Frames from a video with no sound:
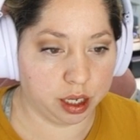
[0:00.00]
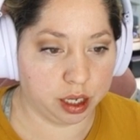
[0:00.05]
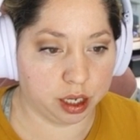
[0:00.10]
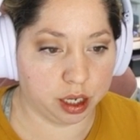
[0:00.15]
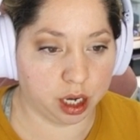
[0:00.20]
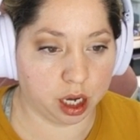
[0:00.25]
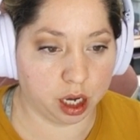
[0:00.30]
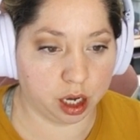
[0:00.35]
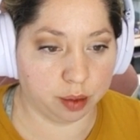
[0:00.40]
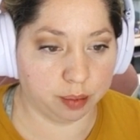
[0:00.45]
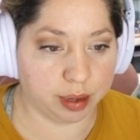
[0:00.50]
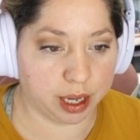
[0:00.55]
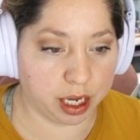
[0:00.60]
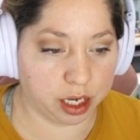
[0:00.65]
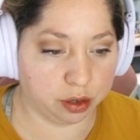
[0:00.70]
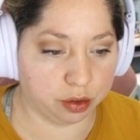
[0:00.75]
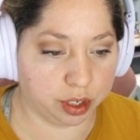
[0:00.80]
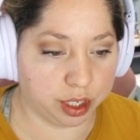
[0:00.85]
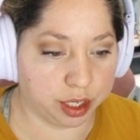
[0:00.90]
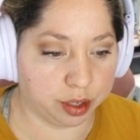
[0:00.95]
I'll
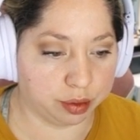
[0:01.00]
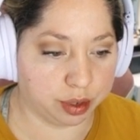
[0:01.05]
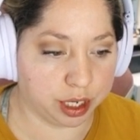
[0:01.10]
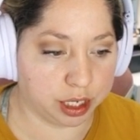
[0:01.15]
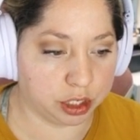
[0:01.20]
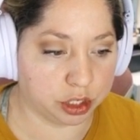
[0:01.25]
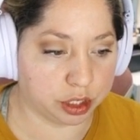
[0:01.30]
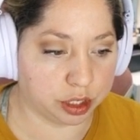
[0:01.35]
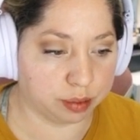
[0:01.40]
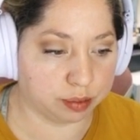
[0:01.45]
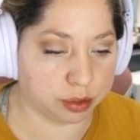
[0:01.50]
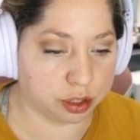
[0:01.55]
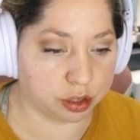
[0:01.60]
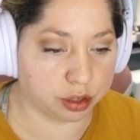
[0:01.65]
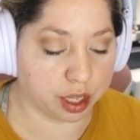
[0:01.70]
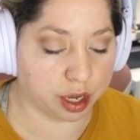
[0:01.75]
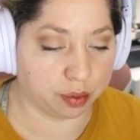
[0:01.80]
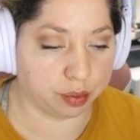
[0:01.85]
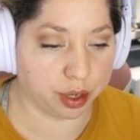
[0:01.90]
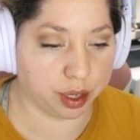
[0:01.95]
manually arrange them so
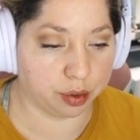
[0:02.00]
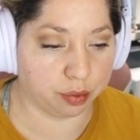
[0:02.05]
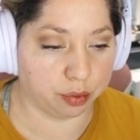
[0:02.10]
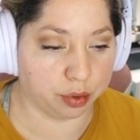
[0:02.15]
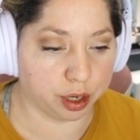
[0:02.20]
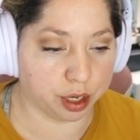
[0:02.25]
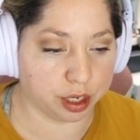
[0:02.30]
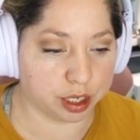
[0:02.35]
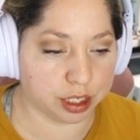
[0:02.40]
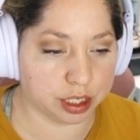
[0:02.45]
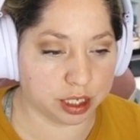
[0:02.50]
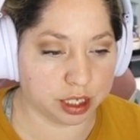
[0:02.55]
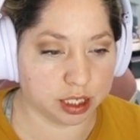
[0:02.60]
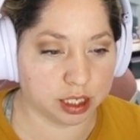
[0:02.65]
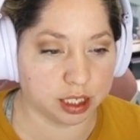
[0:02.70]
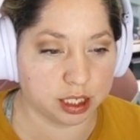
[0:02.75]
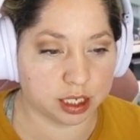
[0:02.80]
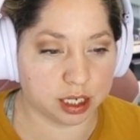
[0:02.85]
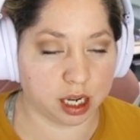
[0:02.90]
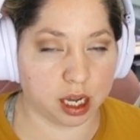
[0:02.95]
that way it works because
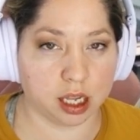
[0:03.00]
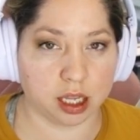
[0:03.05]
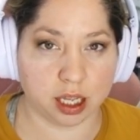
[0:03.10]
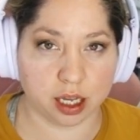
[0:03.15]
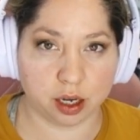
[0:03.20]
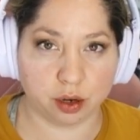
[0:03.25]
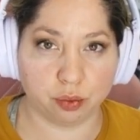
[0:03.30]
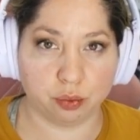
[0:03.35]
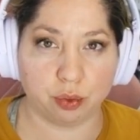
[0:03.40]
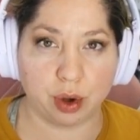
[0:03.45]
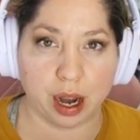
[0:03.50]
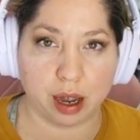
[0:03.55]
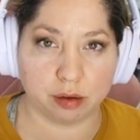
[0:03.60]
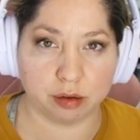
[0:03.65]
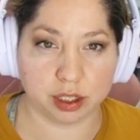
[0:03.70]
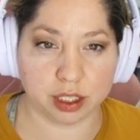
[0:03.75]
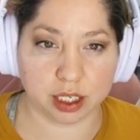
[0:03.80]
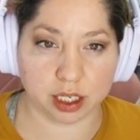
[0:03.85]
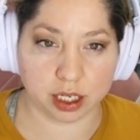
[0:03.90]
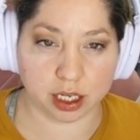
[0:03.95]
it's not like
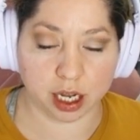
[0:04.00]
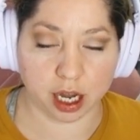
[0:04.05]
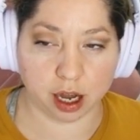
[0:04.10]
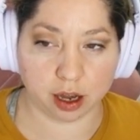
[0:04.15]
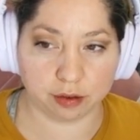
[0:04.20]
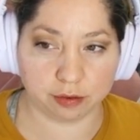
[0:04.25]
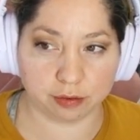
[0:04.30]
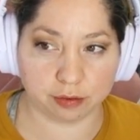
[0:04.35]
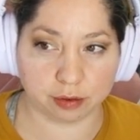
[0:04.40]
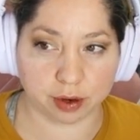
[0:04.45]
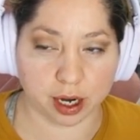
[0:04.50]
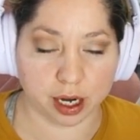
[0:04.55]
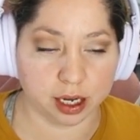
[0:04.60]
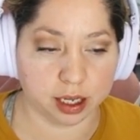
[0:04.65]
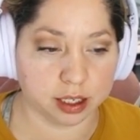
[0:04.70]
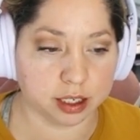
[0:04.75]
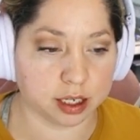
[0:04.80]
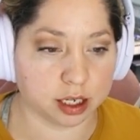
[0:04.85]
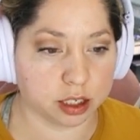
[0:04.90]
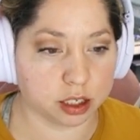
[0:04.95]
round enough, right?
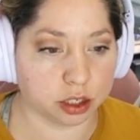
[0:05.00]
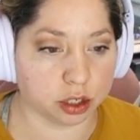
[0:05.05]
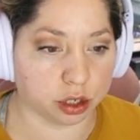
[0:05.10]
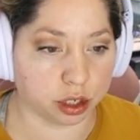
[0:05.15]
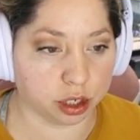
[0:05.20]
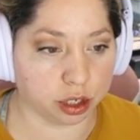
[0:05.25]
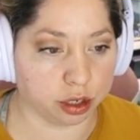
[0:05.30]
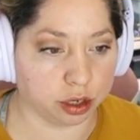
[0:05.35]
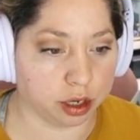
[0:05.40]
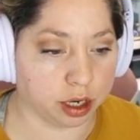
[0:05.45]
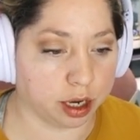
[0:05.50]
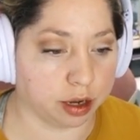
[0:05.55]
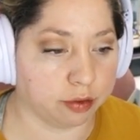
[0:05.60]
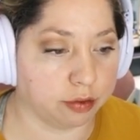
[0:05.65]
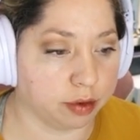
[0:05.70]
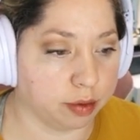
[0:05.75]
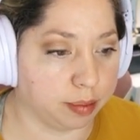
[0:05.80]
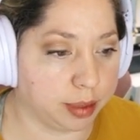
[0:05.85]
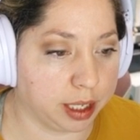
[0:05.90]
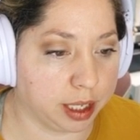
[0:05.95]
It's not circular enough
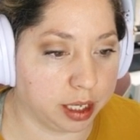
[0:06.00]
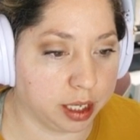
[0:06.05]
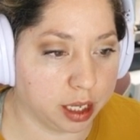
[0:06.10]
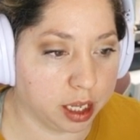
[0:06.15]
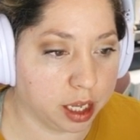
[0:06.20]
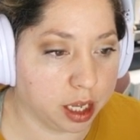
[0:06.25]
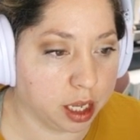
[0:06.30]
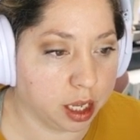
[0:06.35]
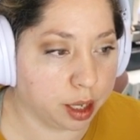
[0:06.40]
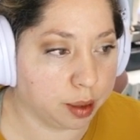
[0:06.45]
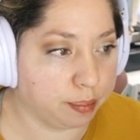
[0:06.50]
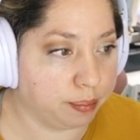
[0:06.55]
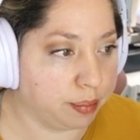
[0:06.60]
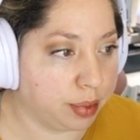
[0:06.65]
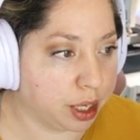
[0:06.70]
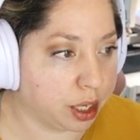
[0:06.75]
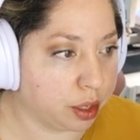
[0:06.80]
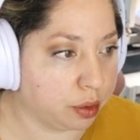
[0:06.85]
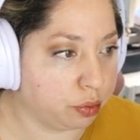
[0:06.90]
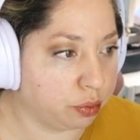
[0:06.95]
for me.
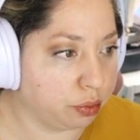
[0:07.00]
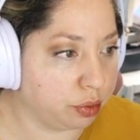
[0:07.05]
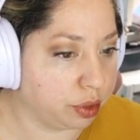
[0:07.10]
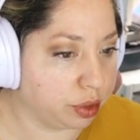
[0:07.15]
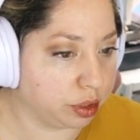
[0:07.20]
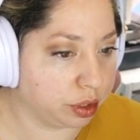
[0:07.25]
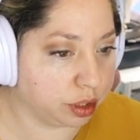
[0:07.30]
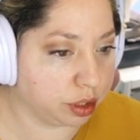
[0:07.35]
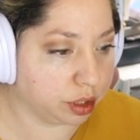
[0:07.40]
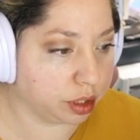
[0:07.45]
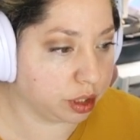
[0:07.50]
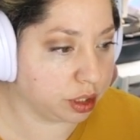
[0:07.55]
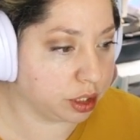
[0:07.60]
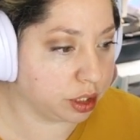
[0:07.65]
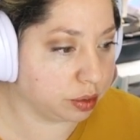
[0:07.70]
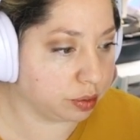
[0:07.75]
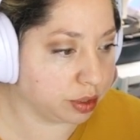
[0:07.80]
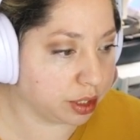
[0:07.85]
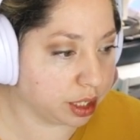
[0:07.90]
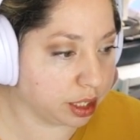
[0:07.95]
But we'll
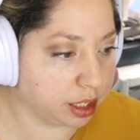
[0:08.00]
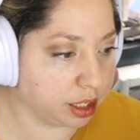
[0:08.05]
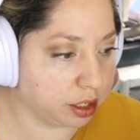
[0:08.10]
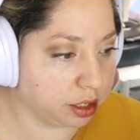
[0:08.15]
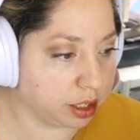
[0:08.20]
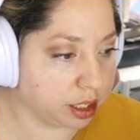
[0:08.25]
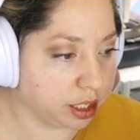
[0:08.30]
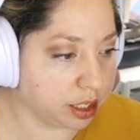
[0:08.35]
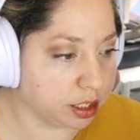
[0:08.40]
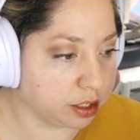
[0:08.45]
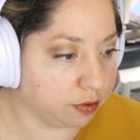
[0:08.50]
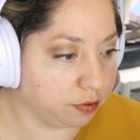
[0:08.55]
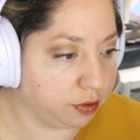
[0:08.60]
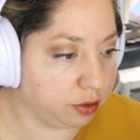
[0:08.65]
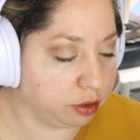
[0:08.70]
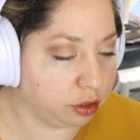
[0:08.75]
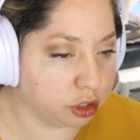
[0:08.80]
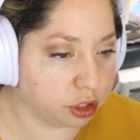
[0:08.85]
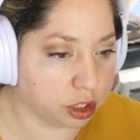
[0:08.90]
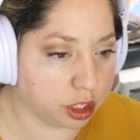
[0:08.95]
deal with that later. That is
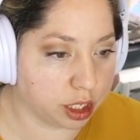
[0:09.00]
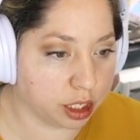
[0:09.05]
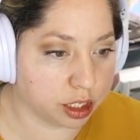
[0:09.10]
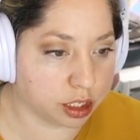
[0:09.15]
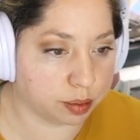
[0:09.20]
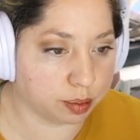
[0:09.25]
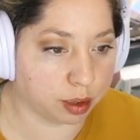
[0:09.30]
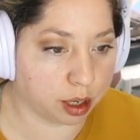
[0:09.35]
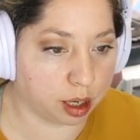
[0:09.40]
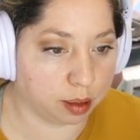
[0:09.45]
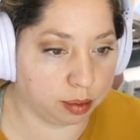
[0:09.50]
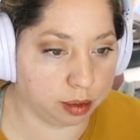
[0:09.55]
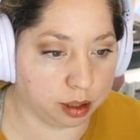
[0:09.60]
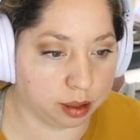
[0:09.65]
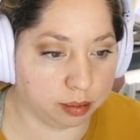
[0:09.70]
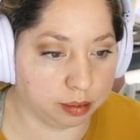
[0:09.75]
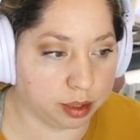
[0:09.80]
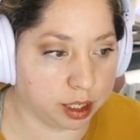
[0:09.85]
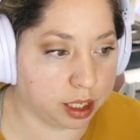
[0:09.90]
future us problem.